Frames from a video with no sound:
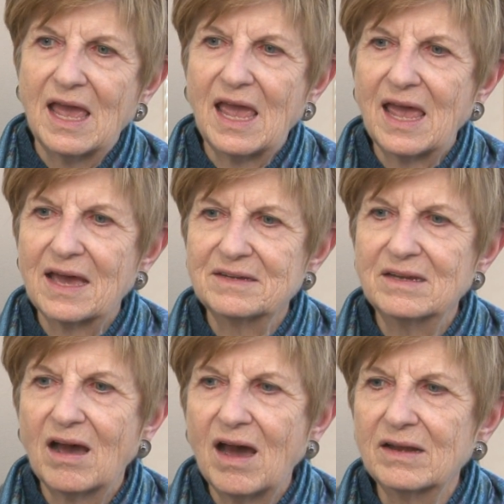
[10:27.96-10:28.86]

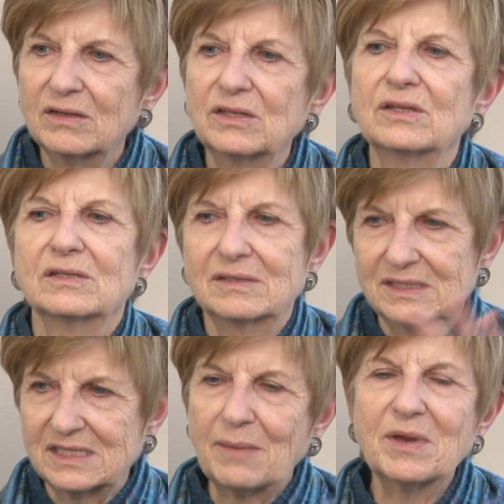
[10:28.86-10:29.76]
and not
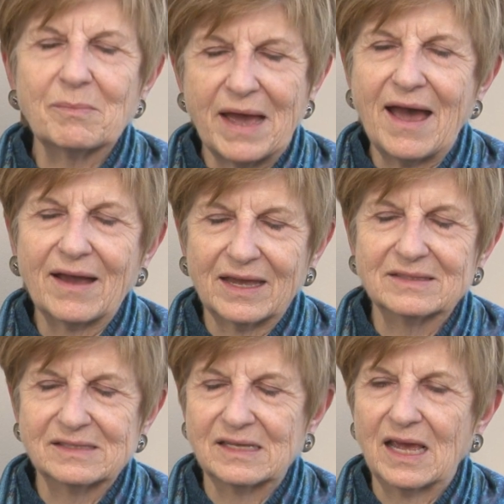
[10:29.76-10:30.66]
stepping back
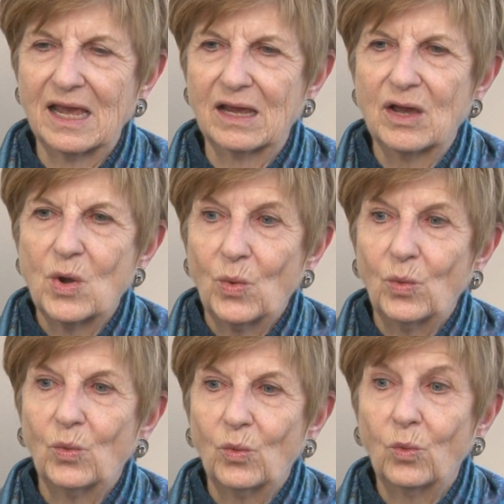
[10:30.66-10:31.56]
and saying,
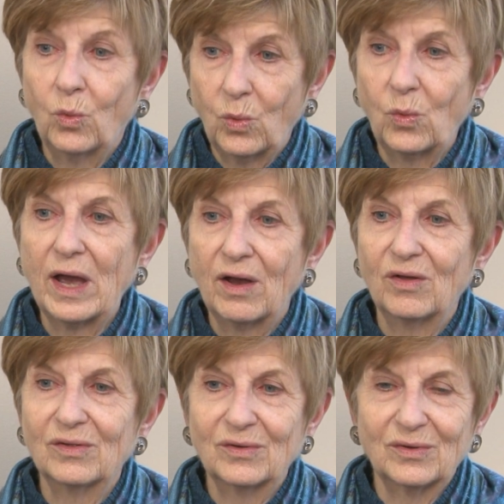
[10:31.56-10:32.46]

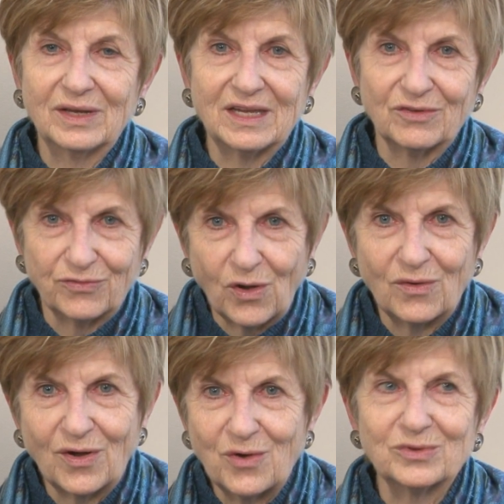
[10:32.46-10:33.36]
well, if
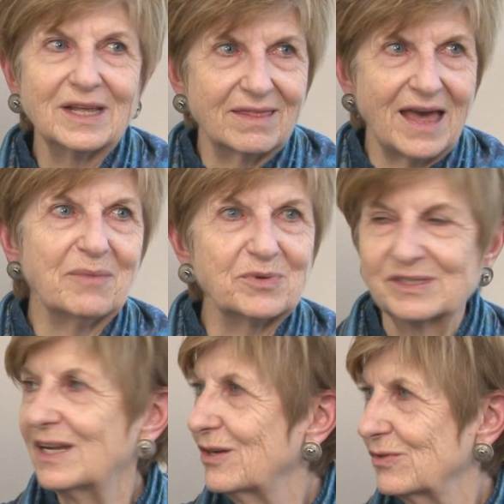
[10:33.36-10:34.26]
only that
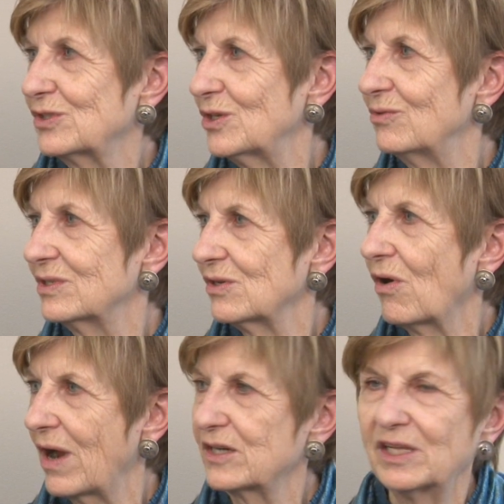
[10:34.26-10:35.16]
percentage of students
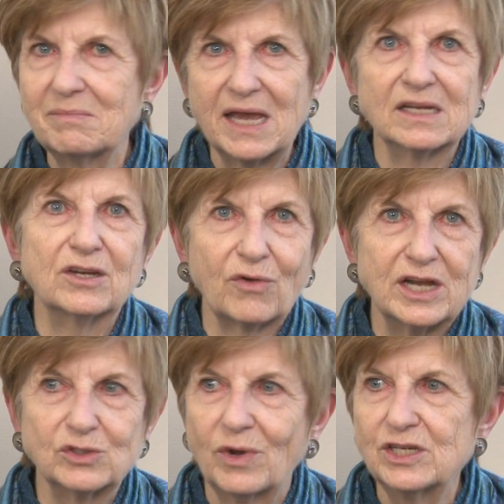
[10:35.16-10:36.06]
are actually making it to
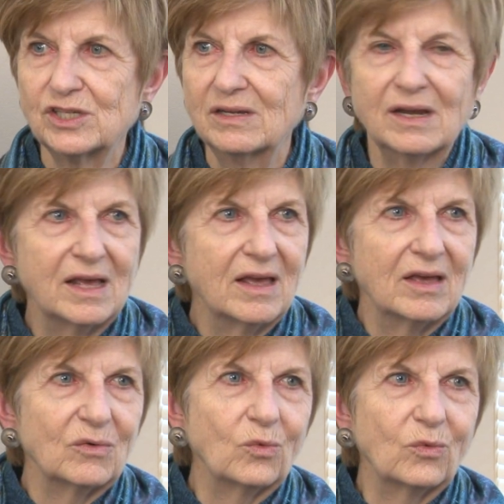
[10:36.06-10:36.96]
graduation,
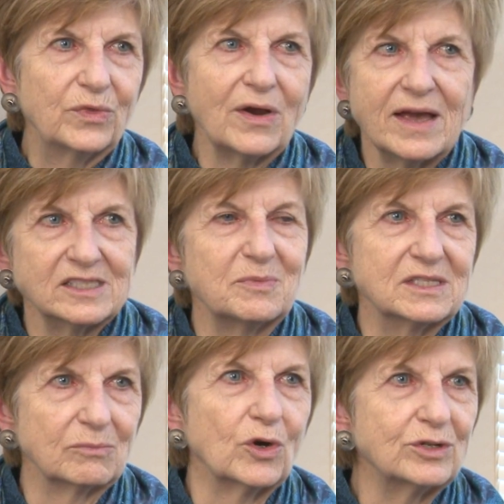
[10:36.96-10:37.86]
there has to be
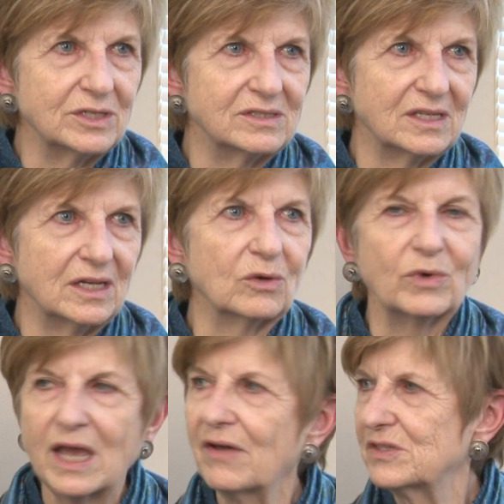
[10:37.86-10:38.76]
some urgency here.
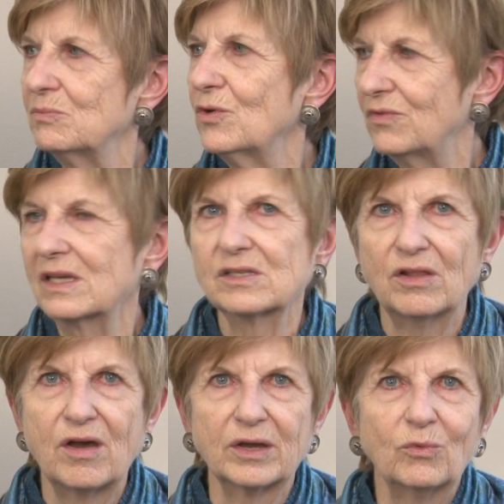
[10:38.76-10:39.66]
We have to move things
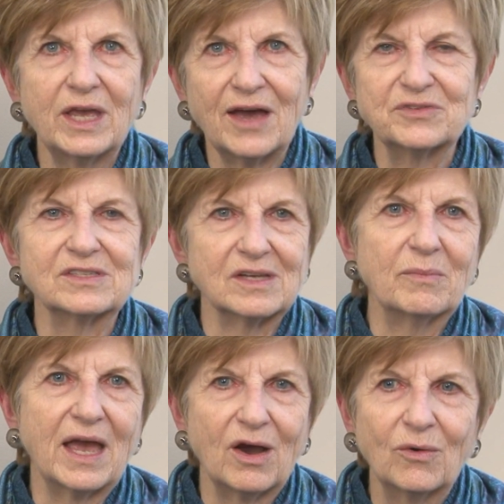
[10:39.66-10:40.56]
along, and we have to
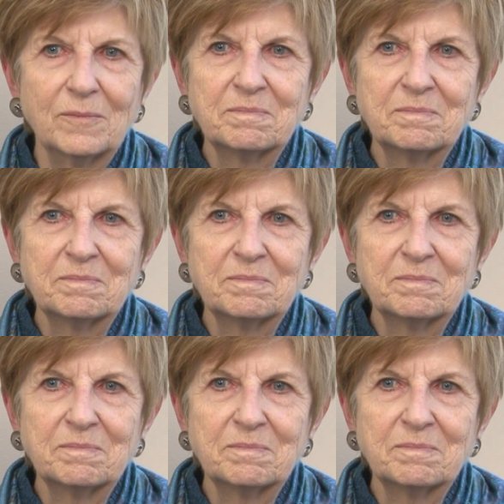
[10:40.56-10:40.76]
somehow